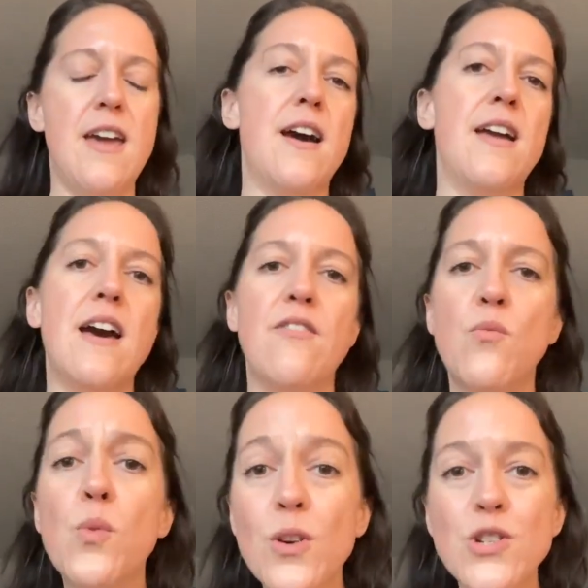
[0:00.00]
I have
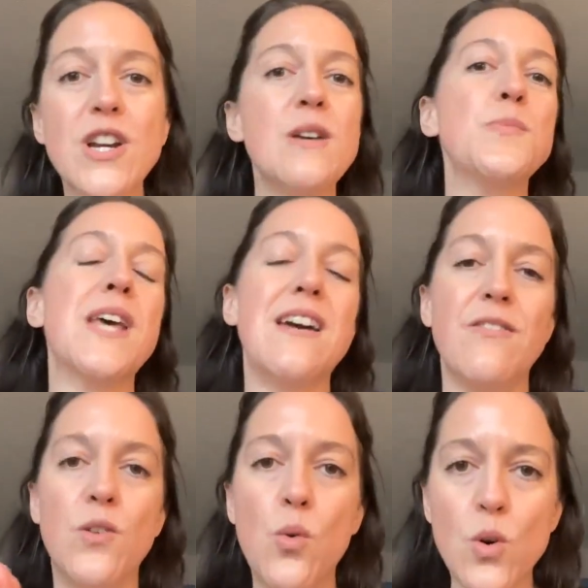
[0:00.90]
workshops, I
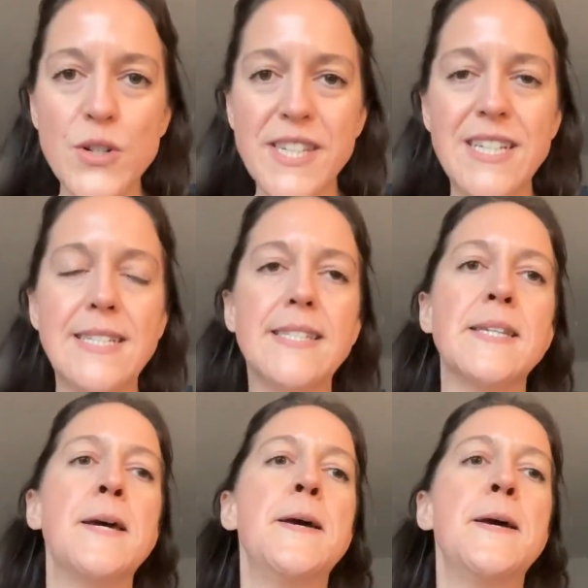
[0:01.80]
have courses,